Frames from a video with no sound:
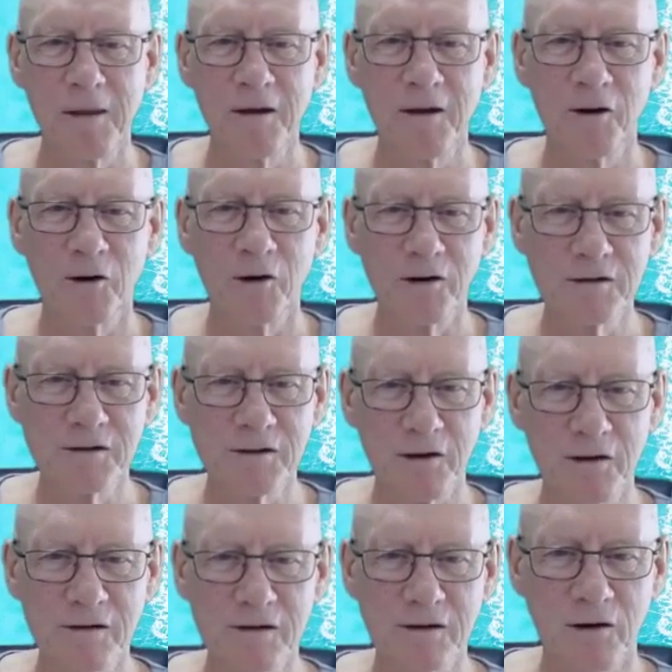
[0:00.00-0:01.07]
We also
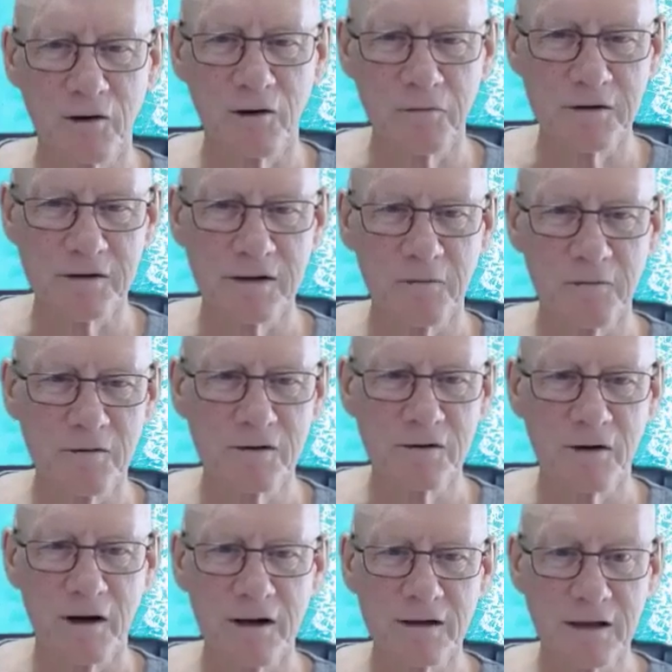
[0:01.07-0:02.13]
consulted for some of
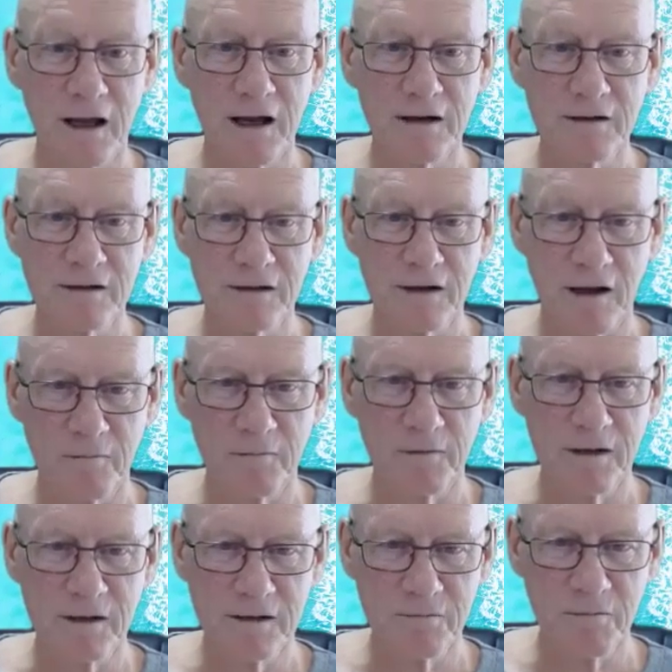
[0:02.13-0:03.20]
Australia's largest
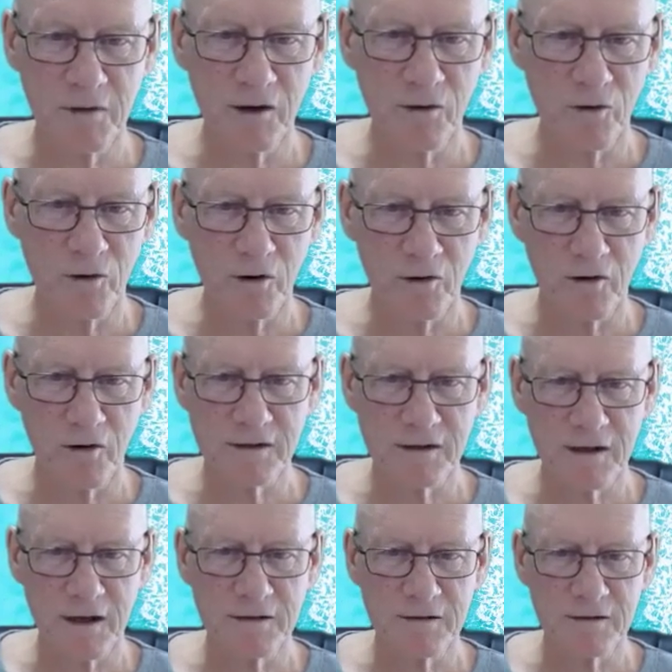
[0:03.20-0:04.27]
companies, media
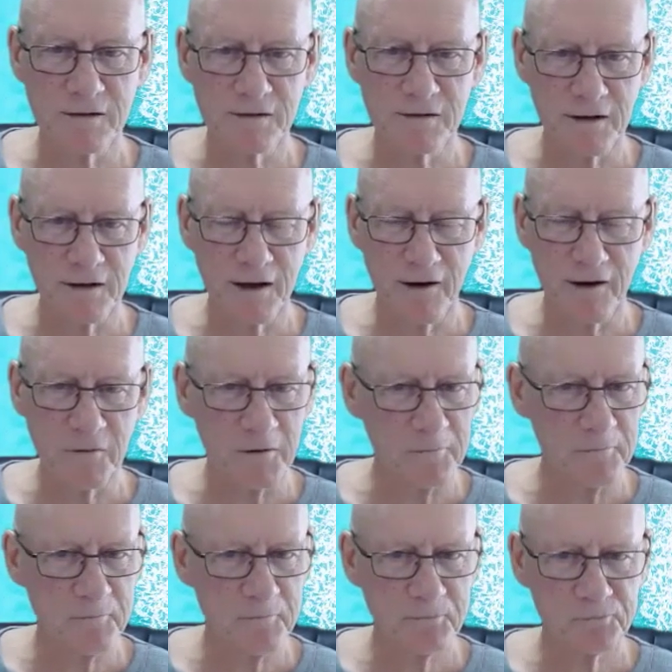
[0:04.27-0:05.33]
organisations and government,
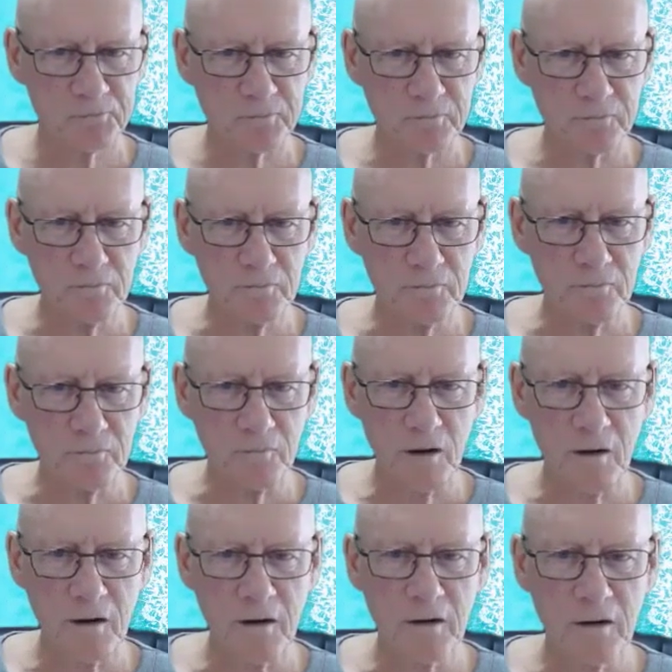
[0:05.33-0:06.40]

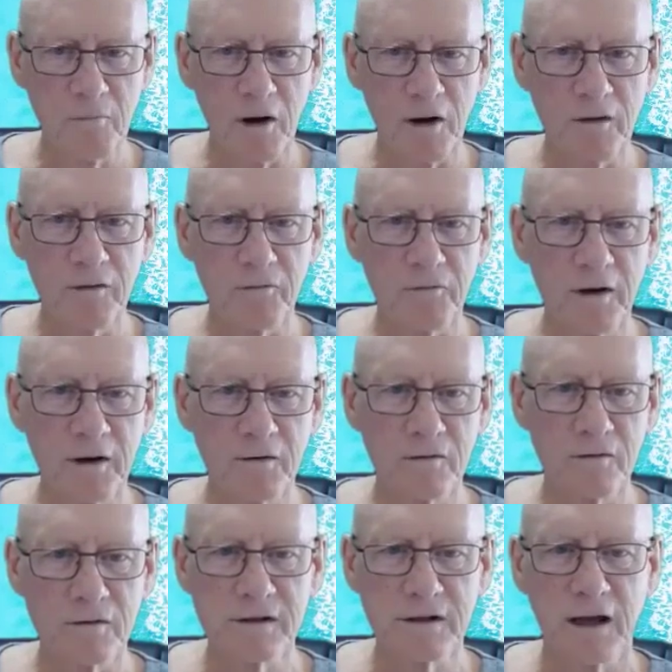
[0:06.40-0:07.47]
both at
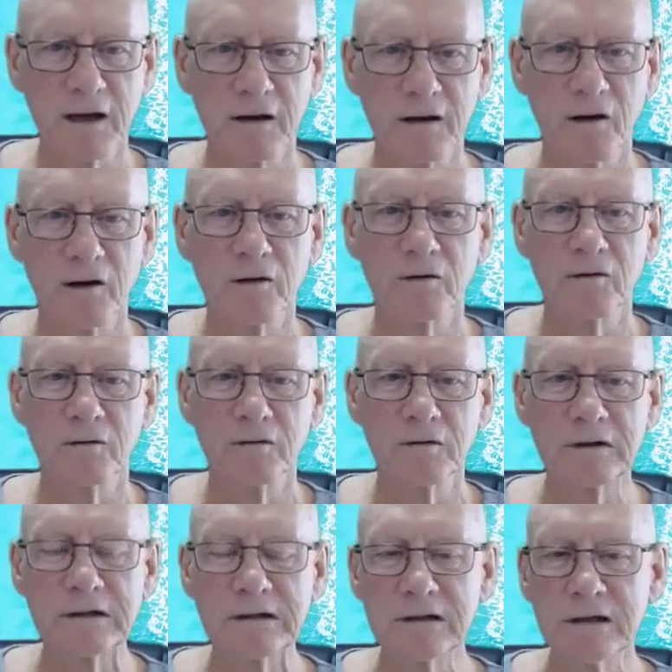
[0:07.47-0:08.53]
federal, state, local,
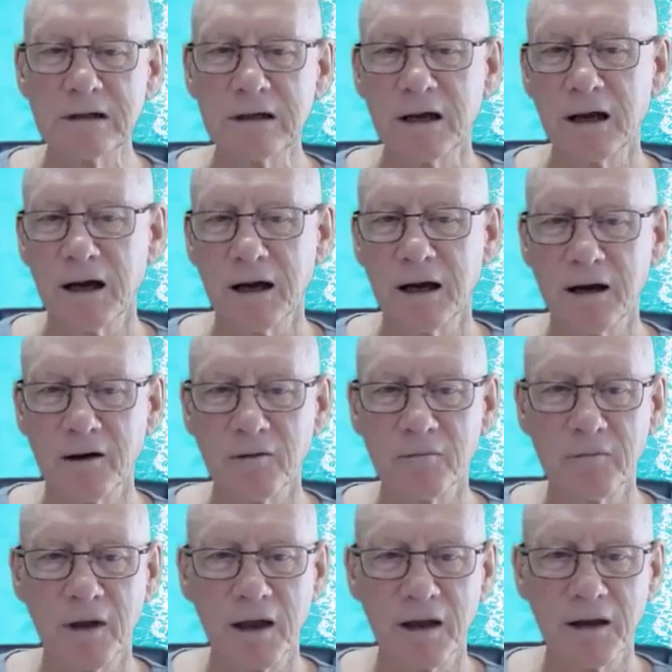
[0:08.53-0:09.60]

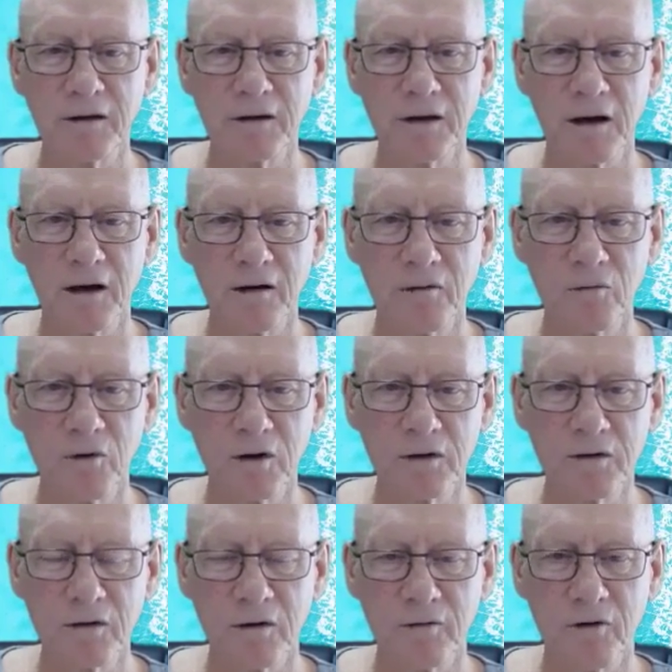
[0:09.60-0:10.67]
and
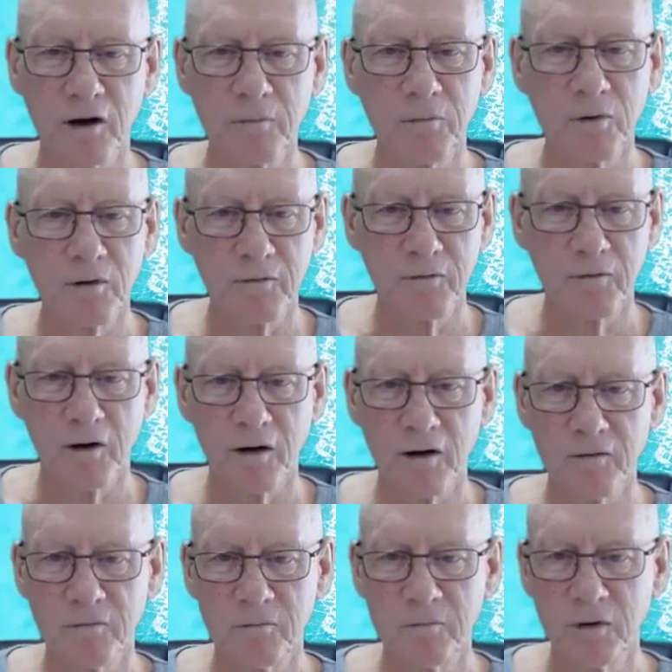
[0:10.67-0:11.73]
worked on a
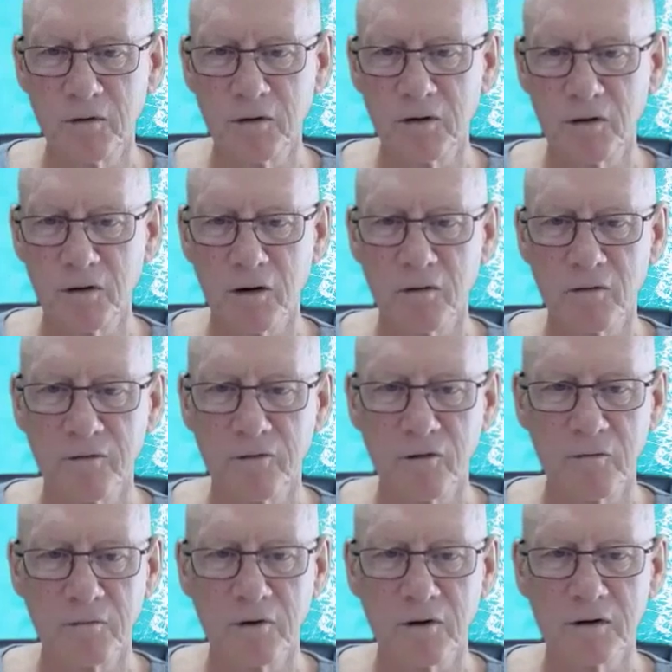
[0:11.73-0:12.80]
$5.5 billion
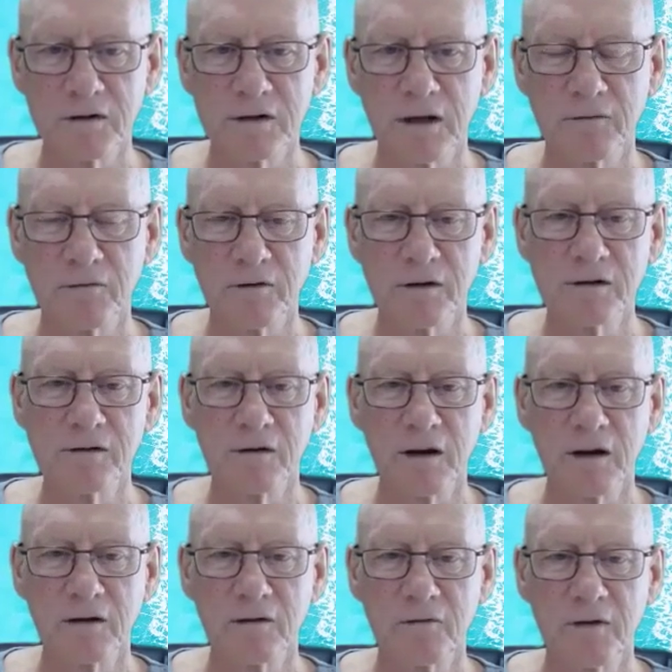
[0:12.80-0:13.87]
reform project for the
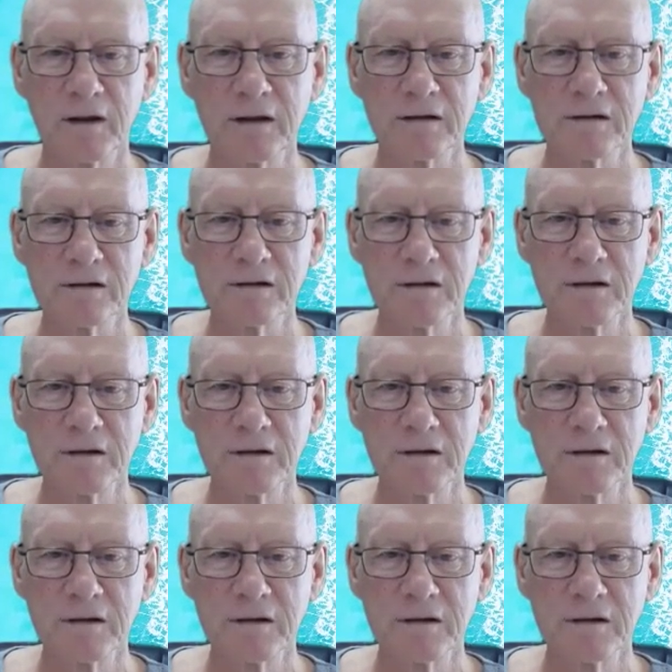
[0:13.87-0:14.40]
Australian Defence